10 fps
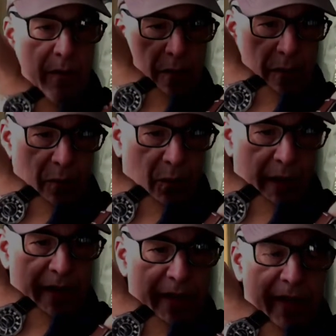one
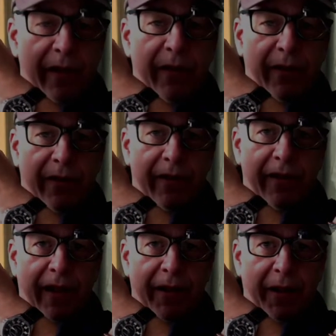of these,
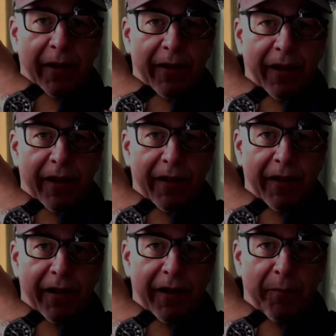and you can and you
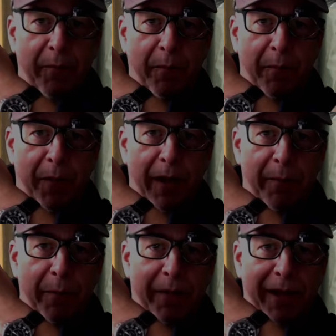can keep
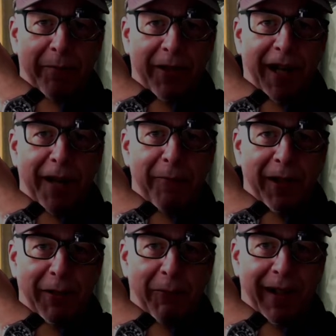keep time
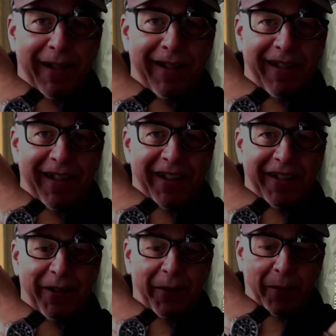really well.
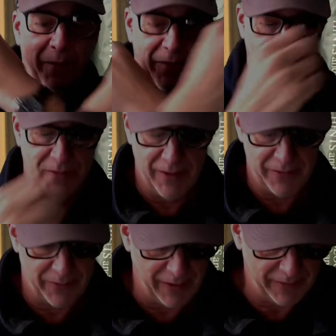So that's it.
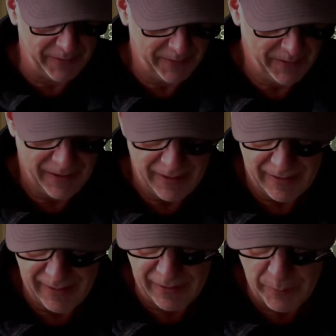So that's
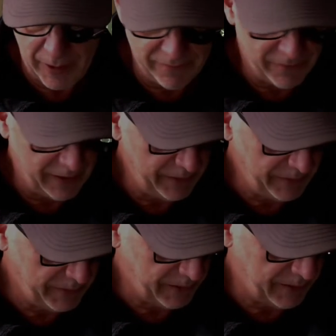that's my
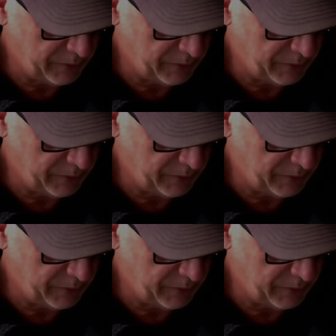advice. Uh, what